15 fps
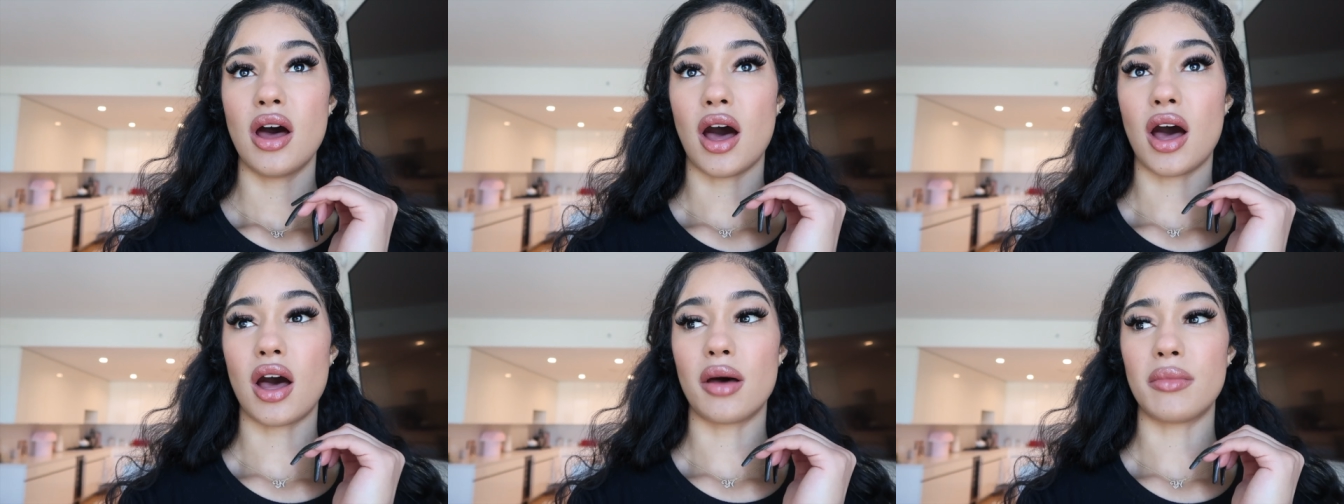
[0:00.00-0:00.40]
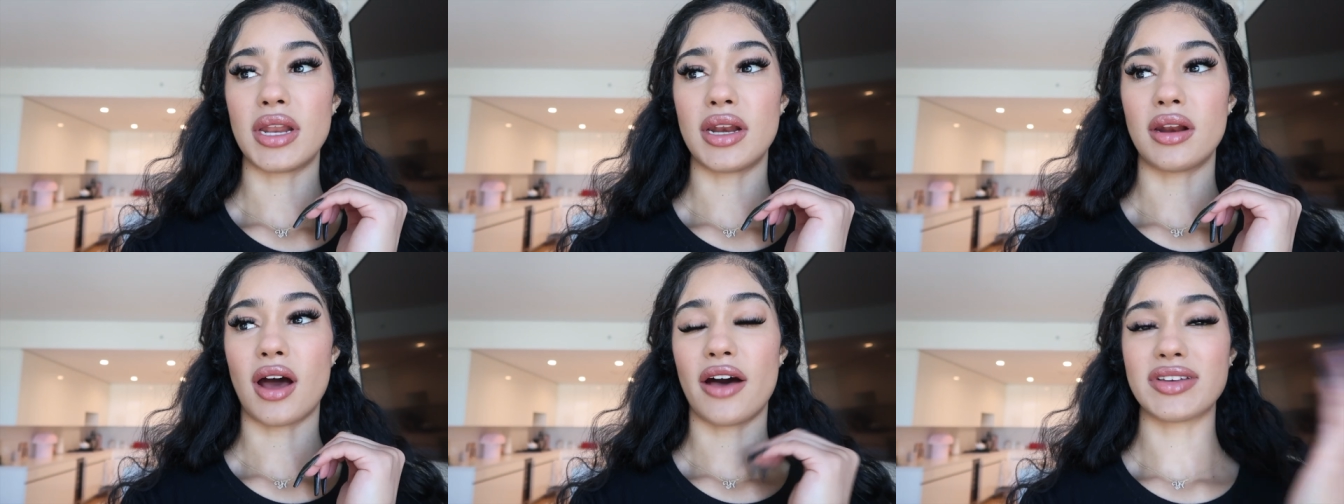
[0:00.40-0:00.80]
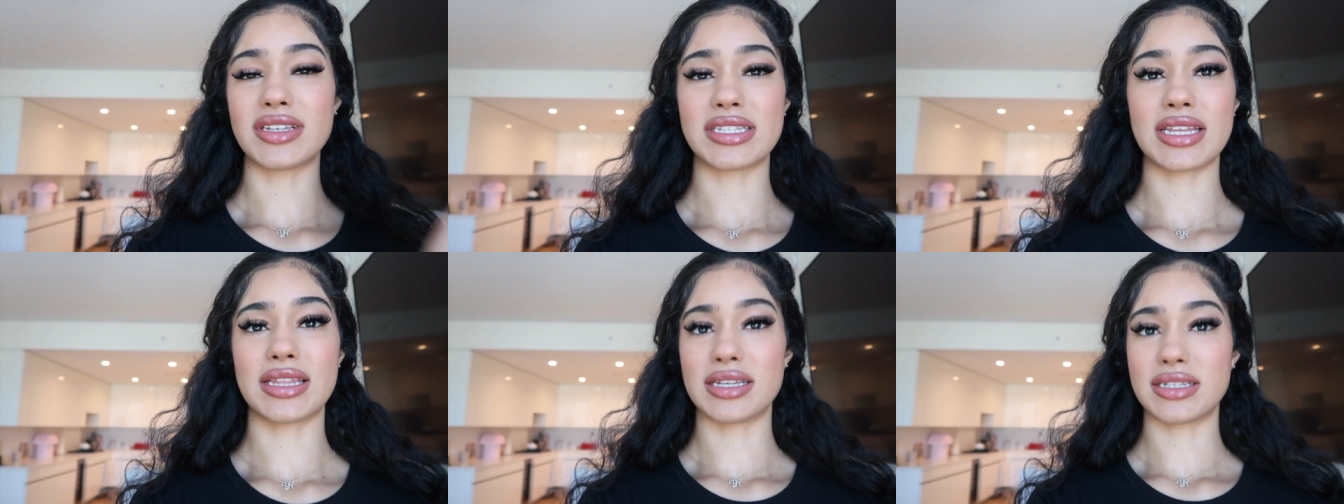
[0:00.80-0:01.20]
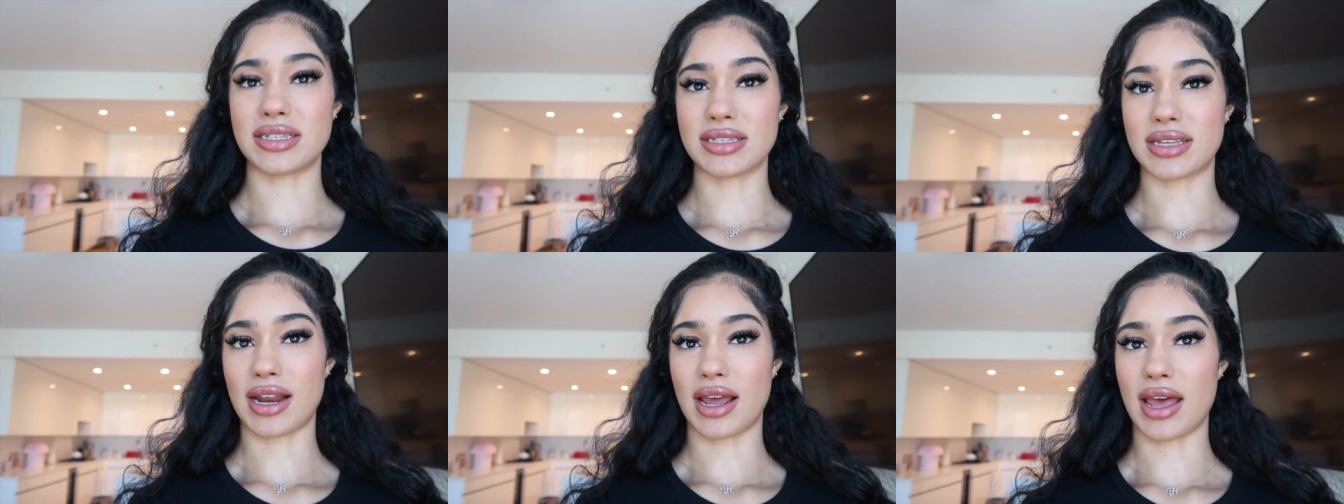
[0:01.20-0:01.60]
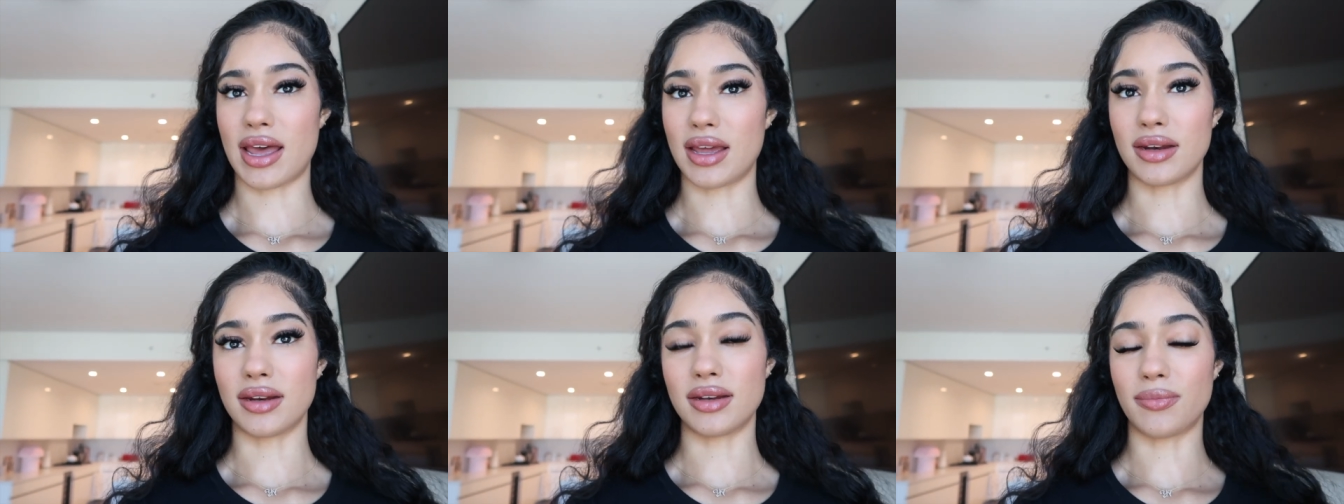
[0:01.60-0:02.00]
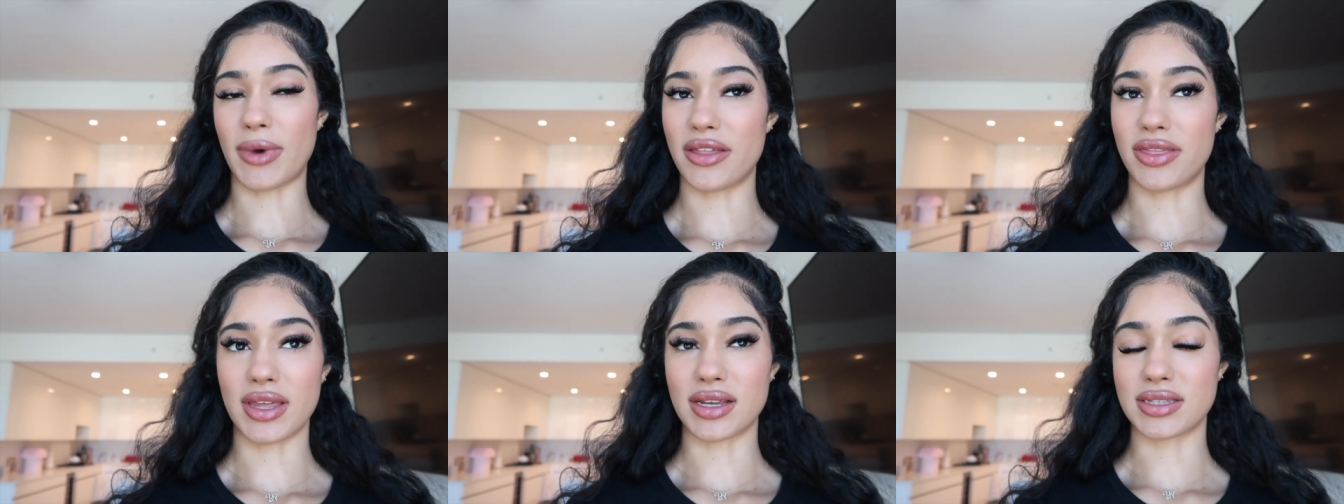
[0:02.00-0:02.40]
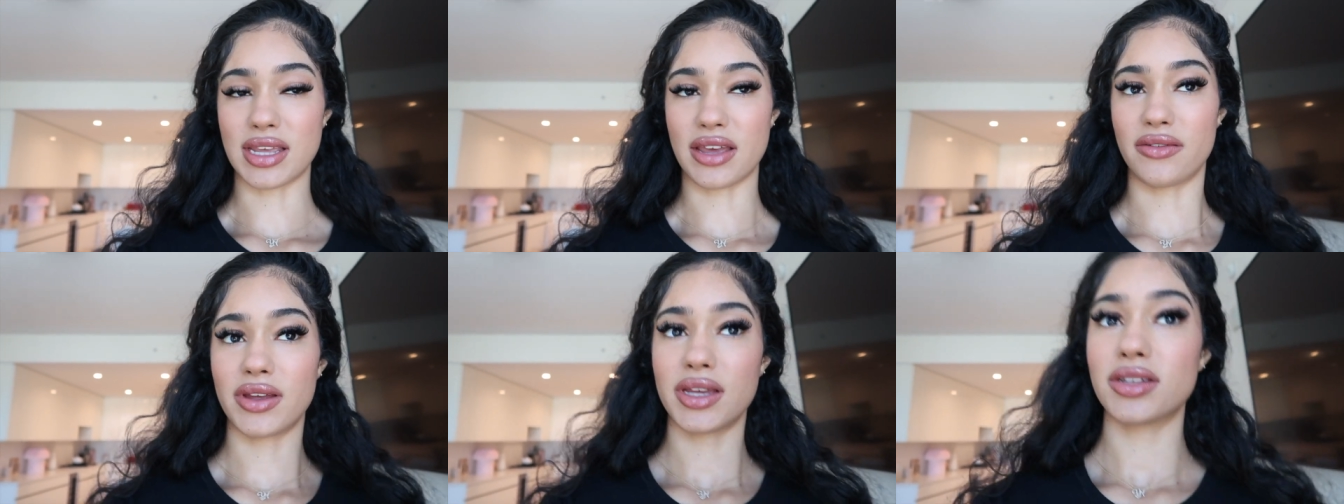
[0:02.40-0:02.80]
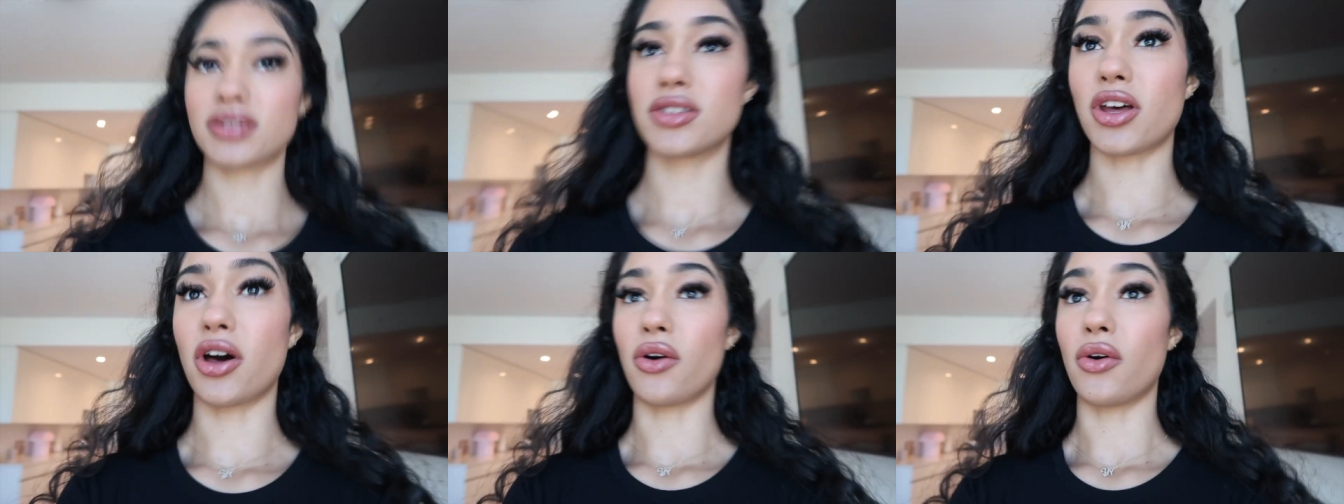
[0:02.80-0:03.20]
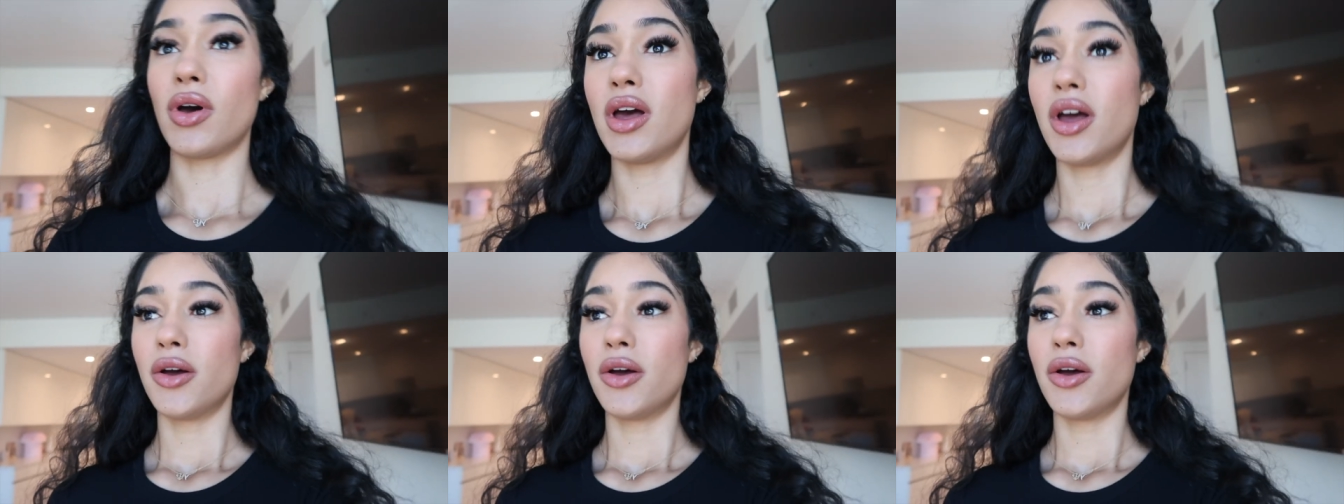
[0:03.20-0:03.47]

Um, and obviously this is gonna end by Thanksgiving. So